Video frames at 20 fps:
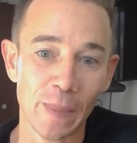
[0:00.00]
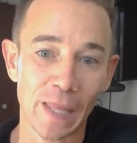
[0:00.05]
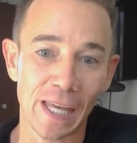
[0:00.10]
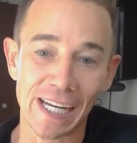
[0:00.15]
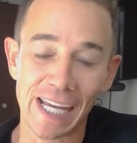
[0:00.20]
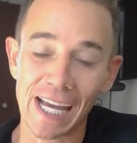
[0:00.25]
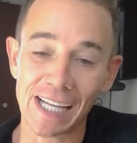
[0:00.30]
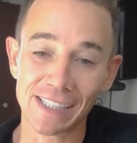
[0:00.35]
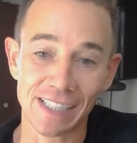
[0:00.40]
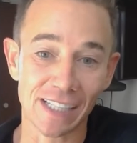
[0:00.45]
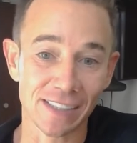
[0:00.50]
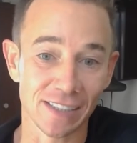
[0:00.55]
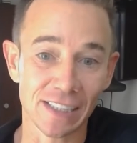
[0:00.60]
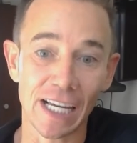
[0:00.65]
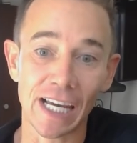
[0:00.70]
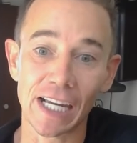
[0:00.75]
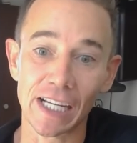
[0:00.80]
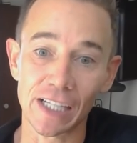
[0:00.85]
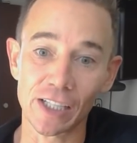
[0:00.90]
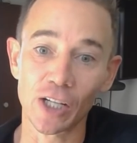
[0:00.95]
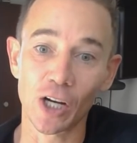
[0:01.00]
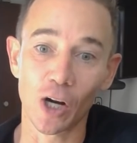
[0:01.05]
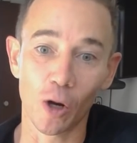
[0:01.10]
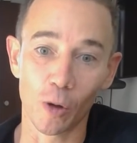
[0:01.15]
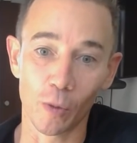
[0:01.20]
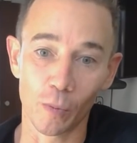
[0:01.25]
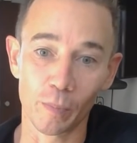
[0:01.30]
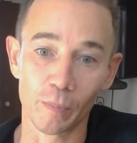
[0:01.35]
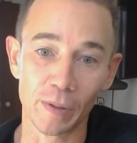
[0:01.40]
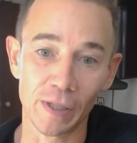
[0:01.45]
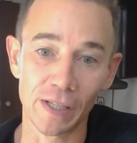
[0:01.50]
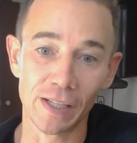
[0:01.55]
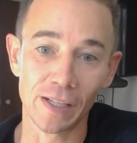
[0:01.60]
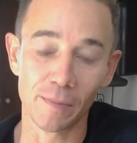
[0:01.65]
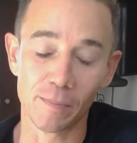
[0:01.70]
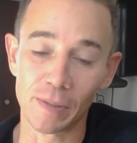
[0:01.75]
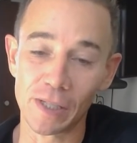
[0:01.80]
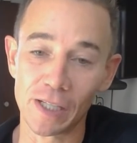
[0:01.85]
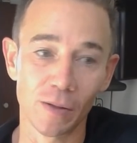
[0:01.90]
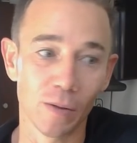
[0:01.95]
and he has that saying, you know,
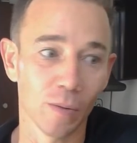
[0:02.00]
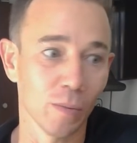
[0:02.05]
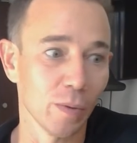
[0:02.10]
be be